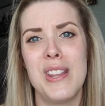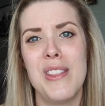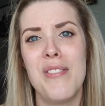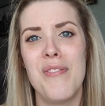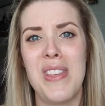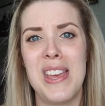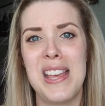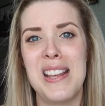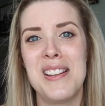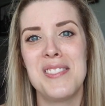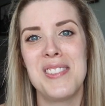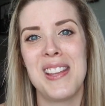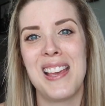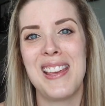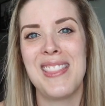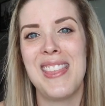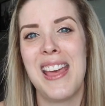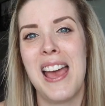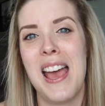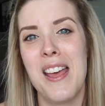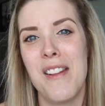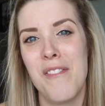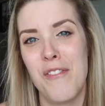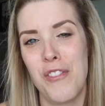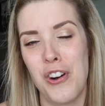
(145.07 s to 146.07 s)
and things like
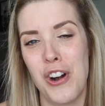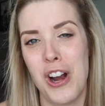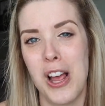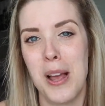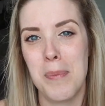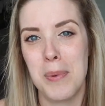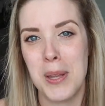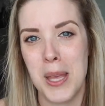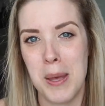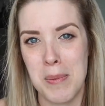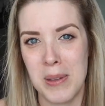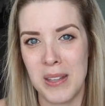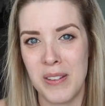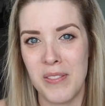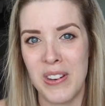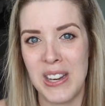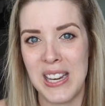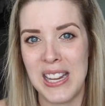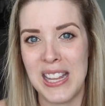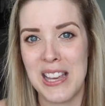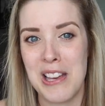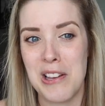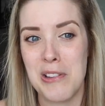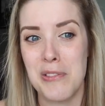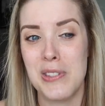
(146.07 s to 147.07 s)
that for upcoming
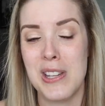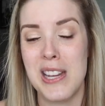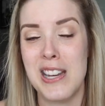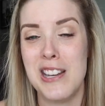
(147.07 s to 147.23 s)
videos,